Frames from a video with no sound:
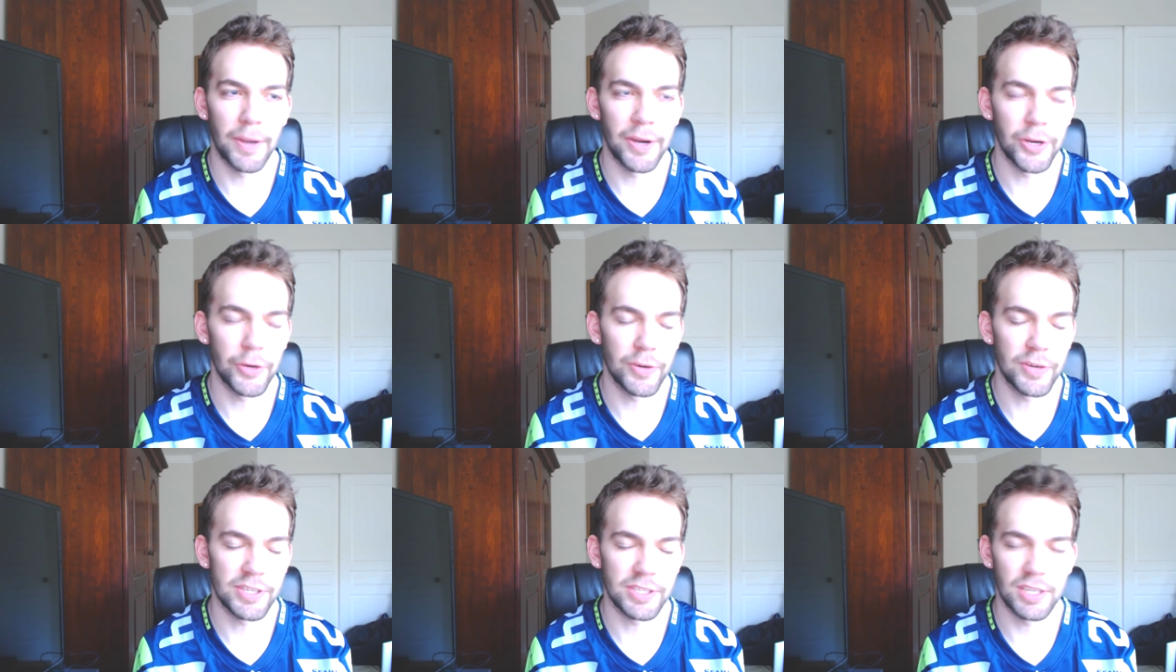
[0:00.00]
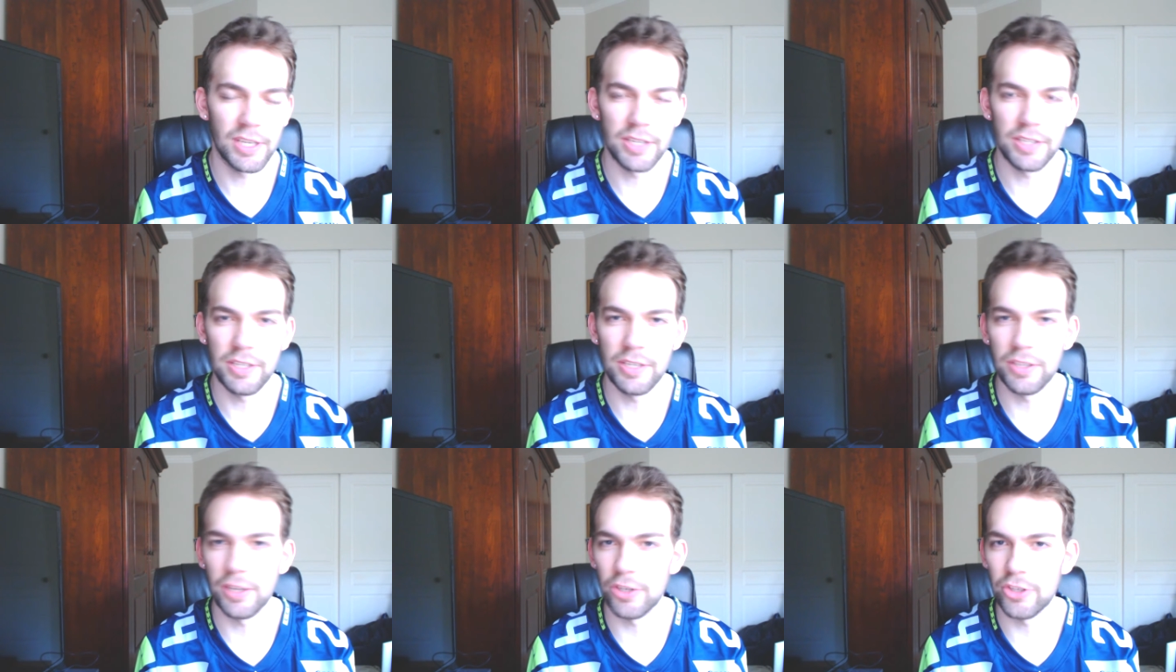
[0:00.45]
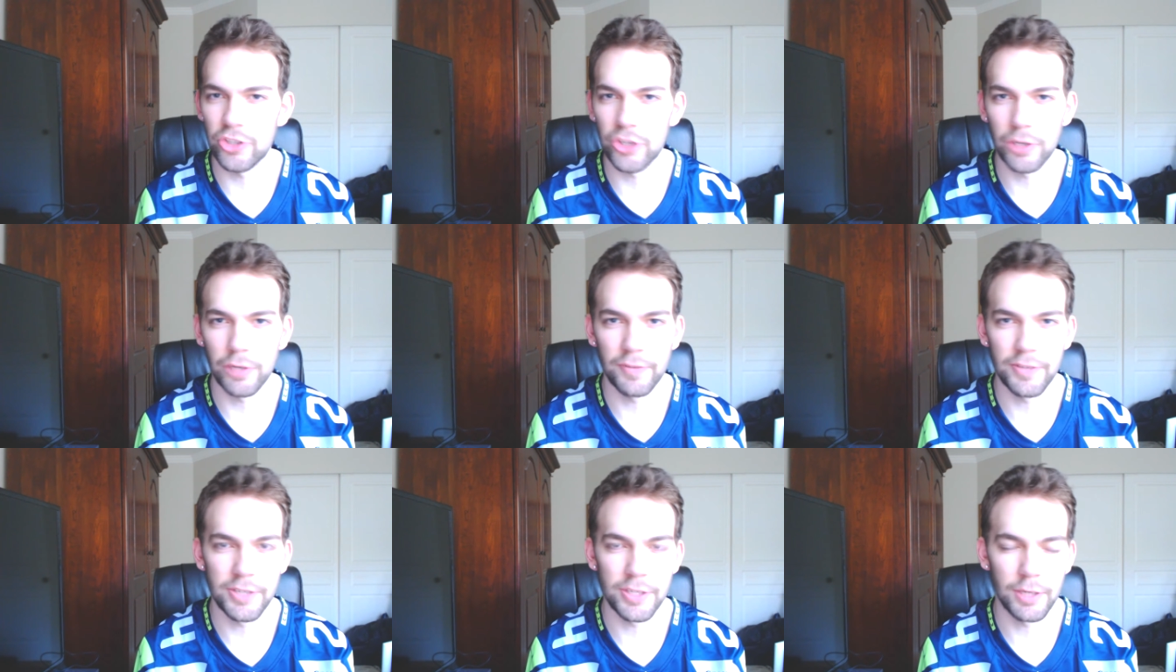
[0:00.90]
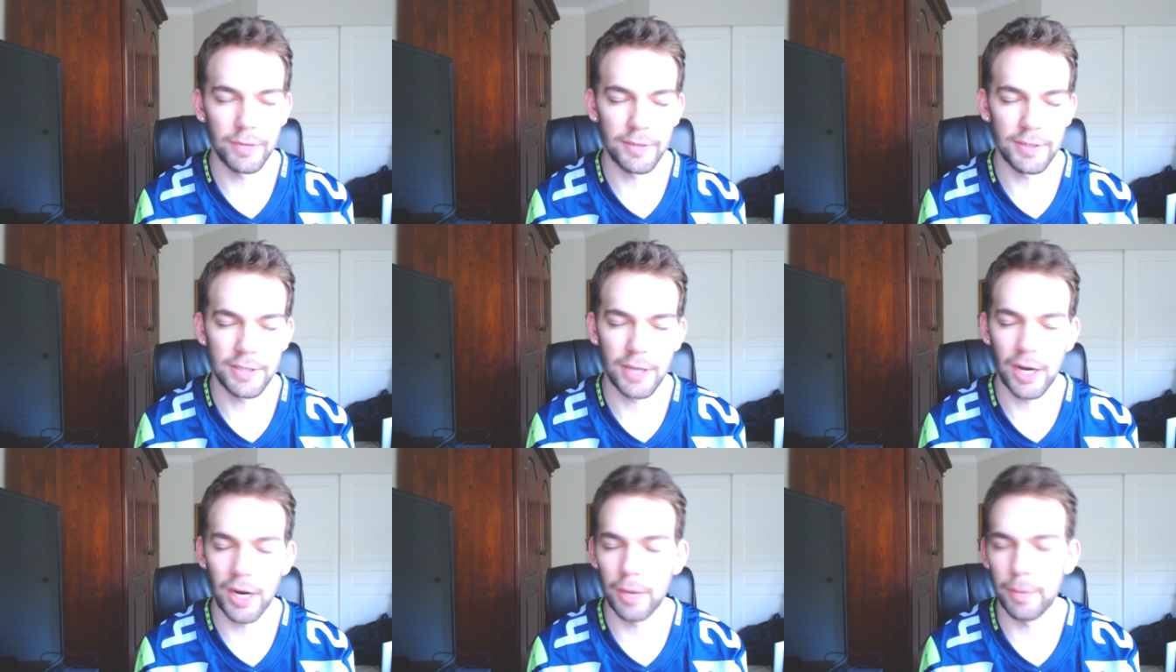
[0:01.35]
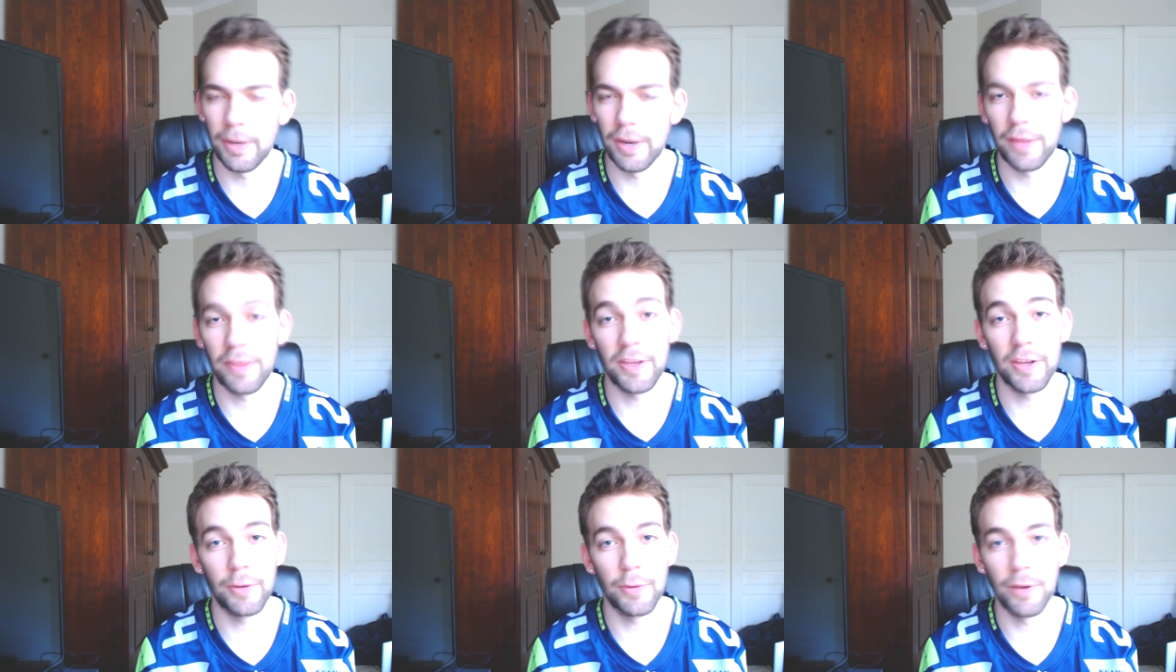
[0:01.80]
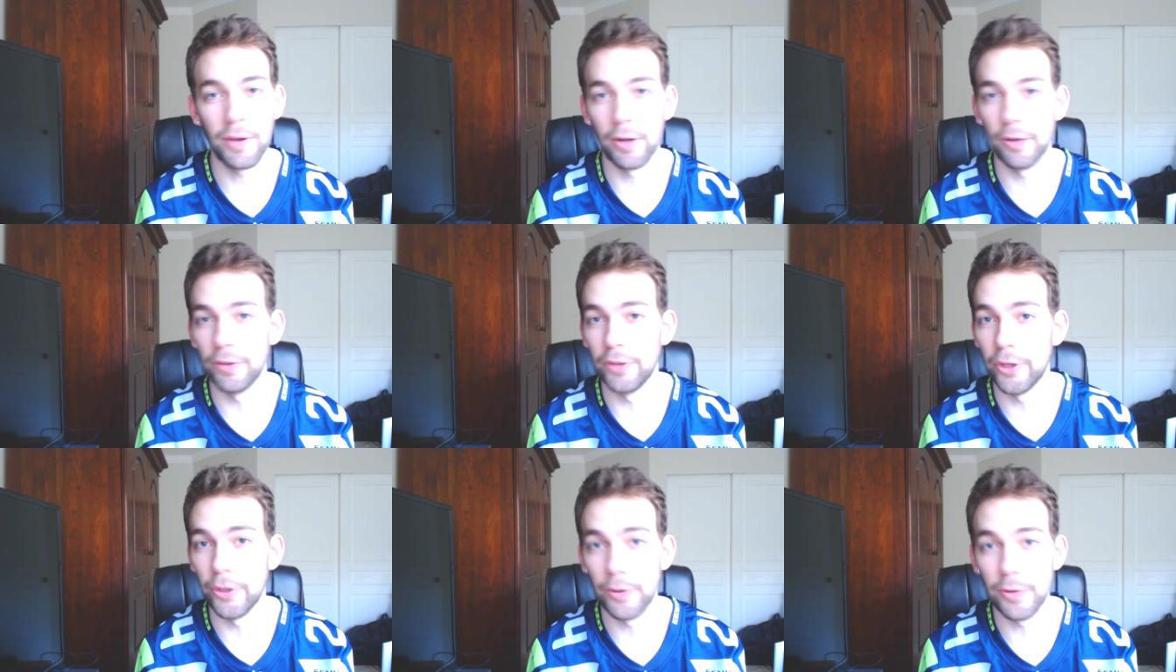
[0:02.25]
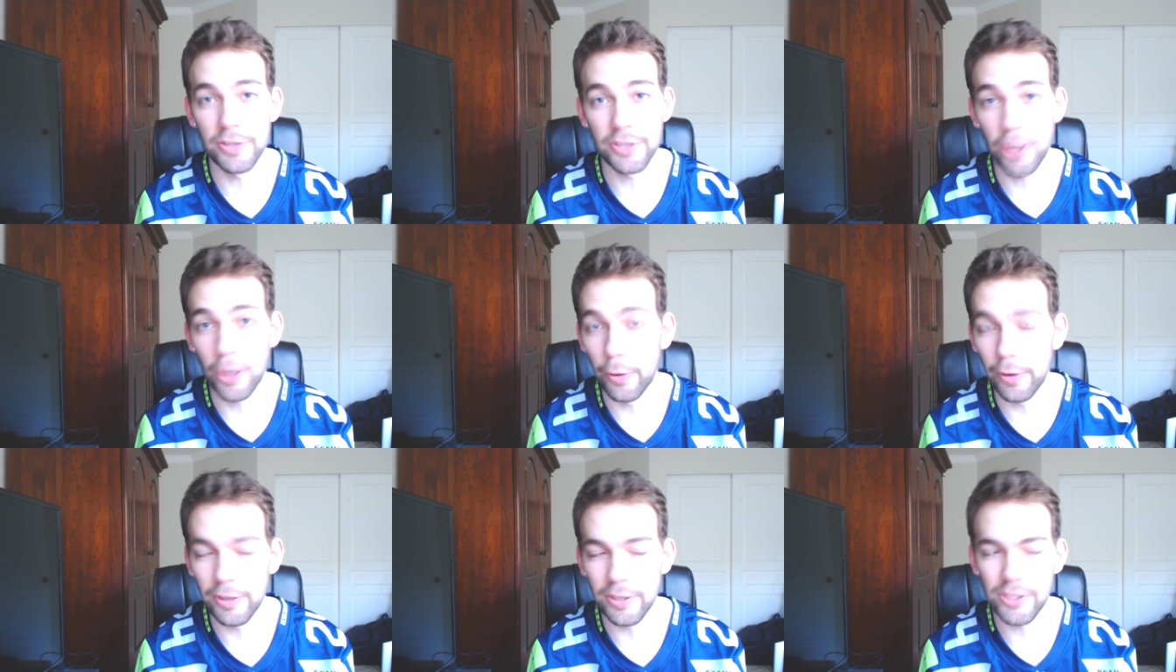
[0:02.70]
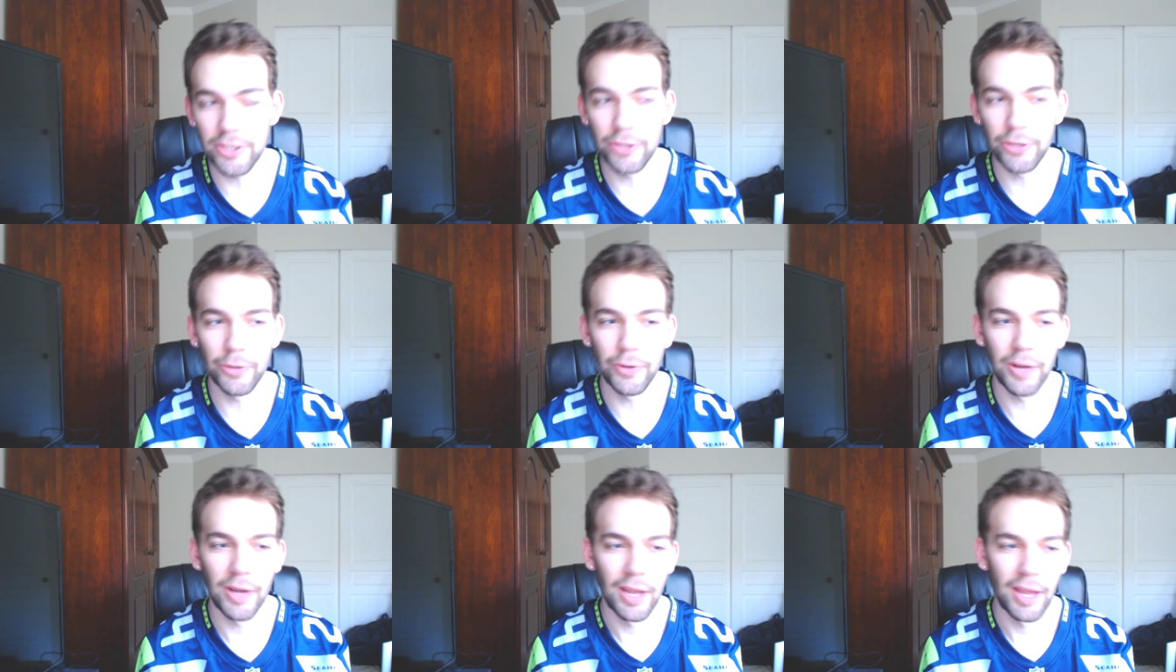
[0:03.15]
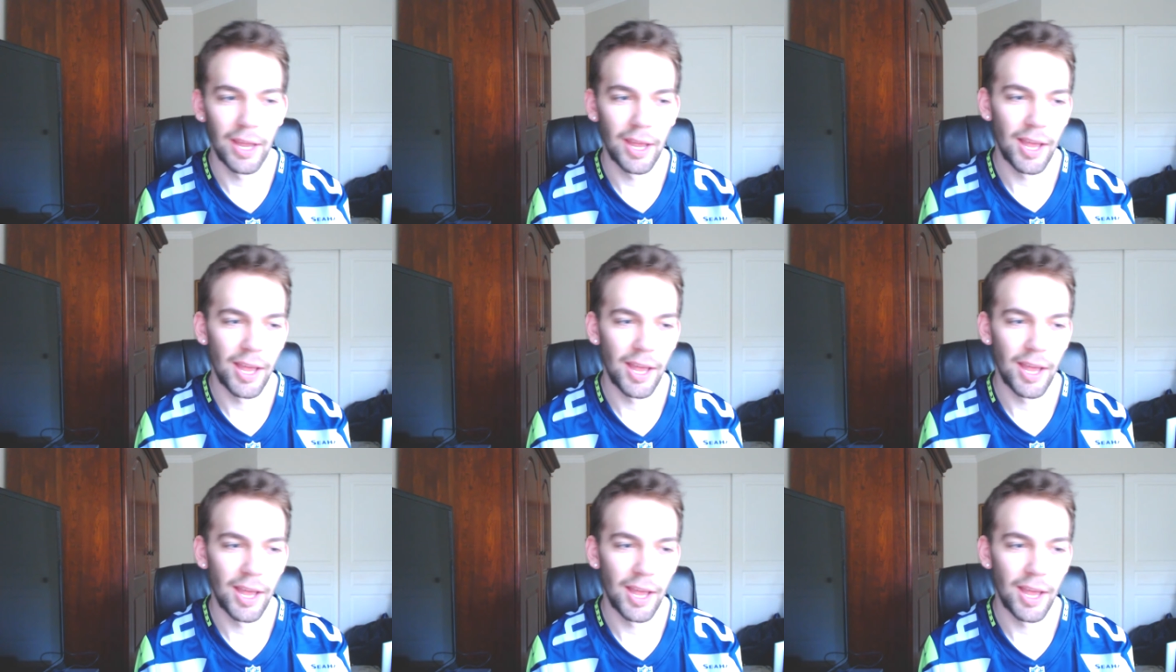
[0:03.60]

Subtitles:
I know he says he's unsure if he's going to retire, but I think we all know he's going to.